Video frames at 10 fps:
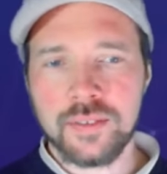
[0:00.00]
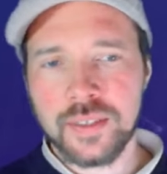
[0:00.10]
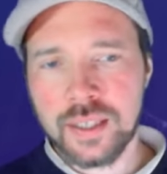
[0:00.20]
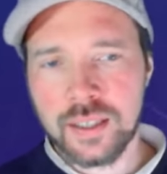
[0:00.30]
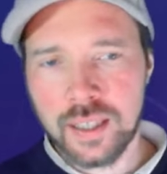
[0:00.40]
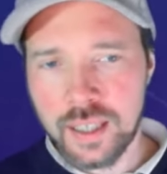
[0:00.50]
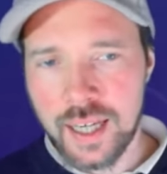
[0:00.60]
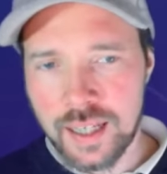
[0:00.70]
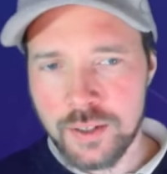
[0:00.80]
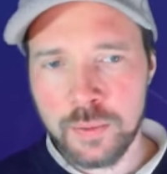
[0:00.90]
like
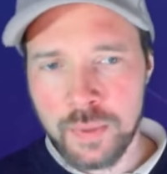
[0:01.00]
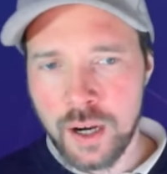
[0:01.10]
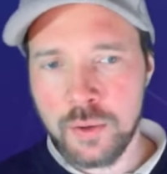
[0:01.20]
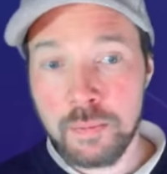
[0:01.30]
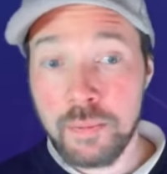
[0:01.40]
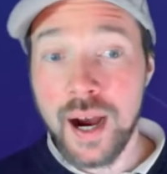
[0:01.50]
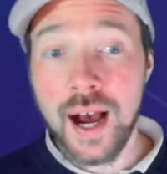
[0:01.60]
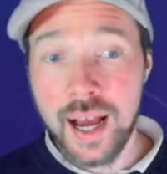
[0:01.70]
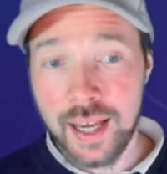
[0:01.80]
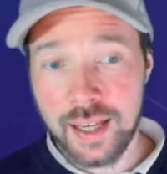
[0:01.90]
x to the power
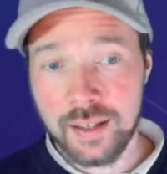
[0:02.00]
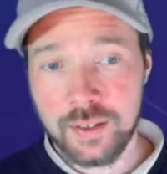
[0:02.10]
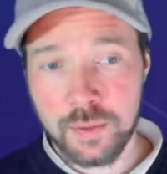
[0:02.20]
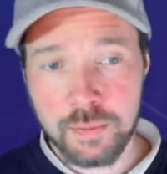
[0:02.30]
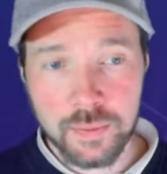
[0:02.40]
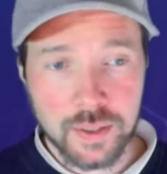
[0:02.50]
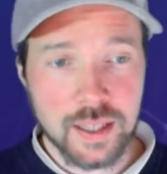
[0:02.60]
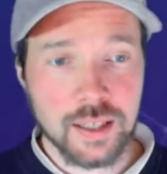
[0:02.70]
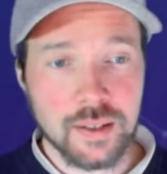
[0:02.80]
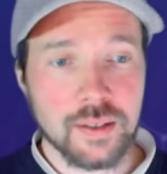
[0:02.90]
pi.
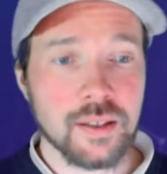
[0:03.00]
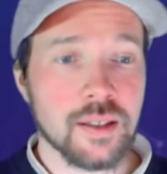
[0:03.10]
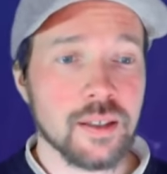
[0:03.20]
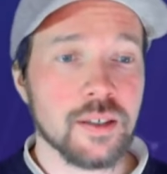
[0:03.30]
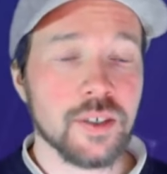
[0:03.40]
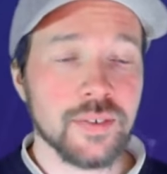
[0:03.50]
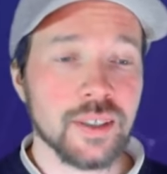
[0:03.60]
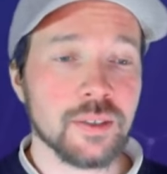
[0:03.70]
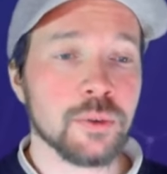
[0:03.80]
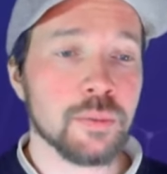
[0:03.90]
Then the
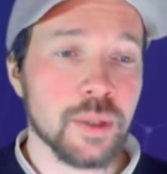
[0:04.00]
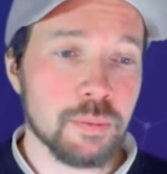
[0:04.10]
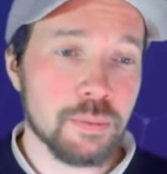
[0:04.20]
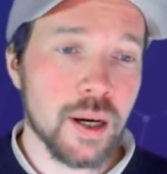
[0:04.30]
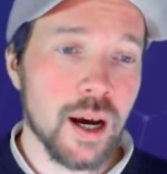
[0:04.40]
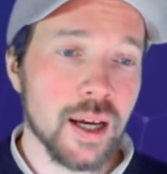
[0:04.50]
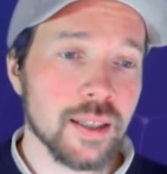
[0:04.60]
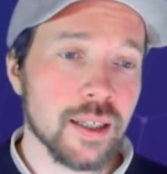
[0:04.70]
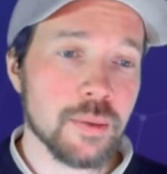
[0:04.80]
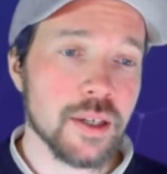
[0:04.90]
derivative would be pi
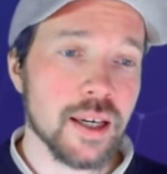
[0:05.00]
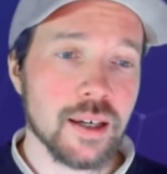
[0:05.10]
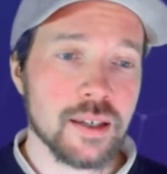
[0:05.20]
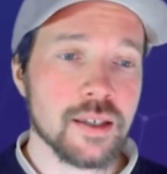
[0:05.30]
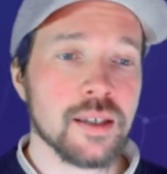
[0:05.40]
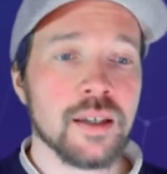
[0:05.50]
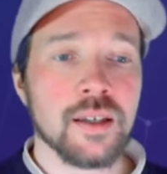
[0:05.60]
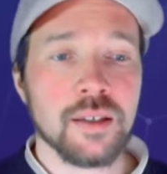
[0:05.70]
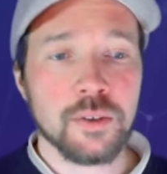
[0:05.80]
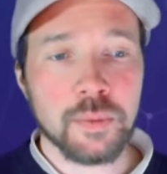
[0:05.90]
times x
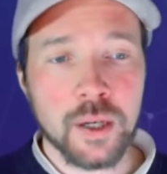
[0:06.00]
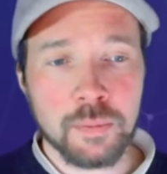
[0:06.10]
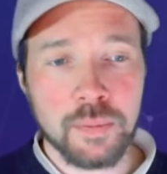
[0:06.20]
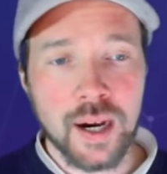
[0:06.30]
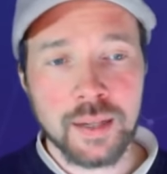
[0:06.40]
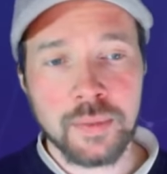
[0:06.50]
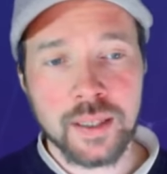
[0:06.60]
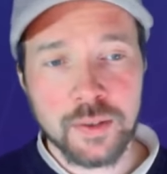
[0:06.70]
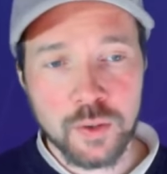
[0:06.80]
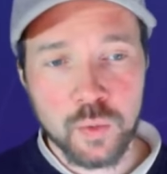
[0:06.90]
to the power pi
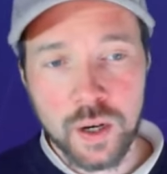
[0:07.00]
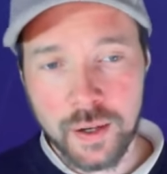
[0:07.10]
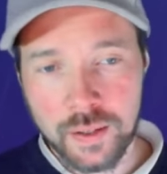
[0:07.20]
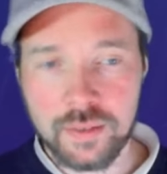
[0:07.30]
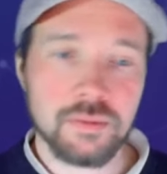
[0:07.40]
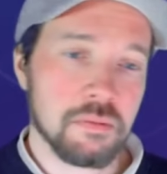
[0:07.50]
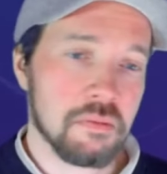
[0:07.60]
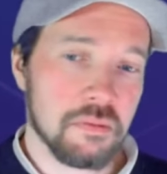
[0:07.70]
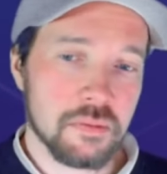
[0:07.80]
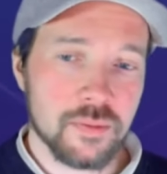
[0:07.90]
minus 1.
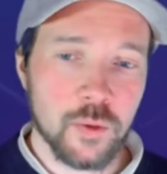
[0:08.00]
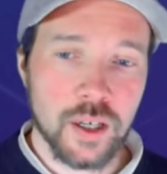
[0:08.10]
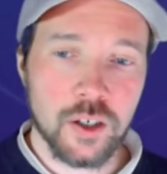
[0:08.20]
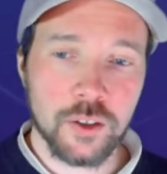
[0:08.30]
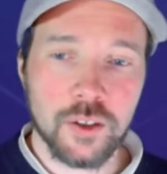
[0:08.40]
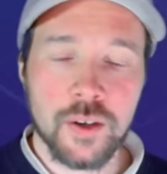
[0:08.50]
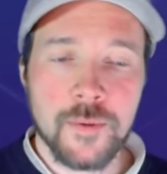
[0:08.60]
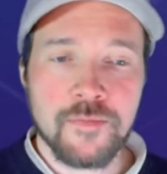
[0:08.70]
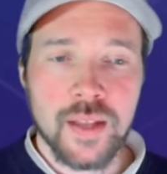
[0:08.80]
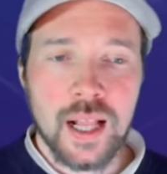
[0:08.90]
Why not?
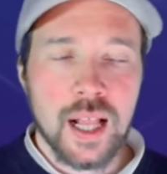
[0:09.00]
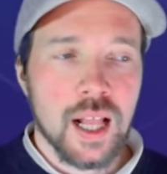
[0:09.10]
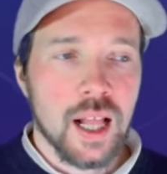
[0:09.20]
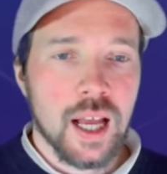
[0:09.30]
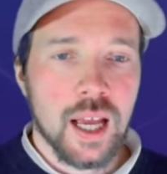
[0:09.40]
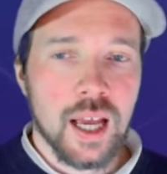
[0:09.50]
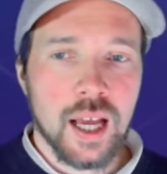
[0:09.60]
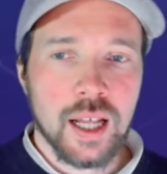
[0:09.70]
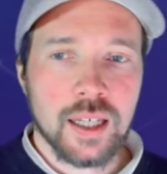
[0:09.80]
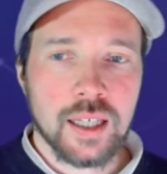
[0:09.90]

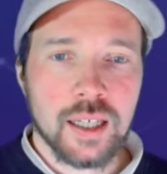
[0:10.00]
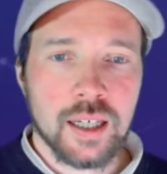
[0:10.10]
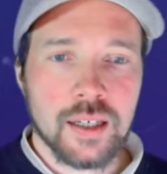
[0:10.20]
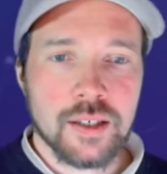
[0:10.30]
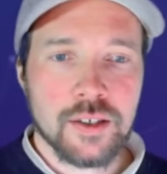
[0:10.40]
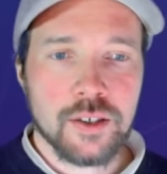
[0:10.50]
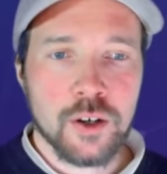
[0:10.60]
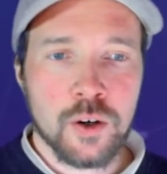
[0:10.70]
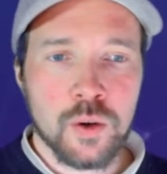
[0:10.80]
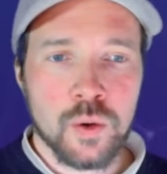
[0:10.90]
And
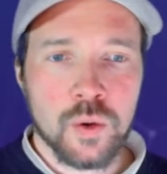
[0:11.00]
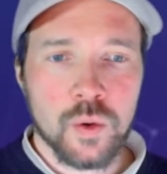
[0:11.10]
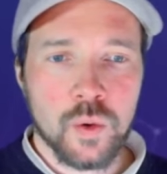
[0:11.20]
so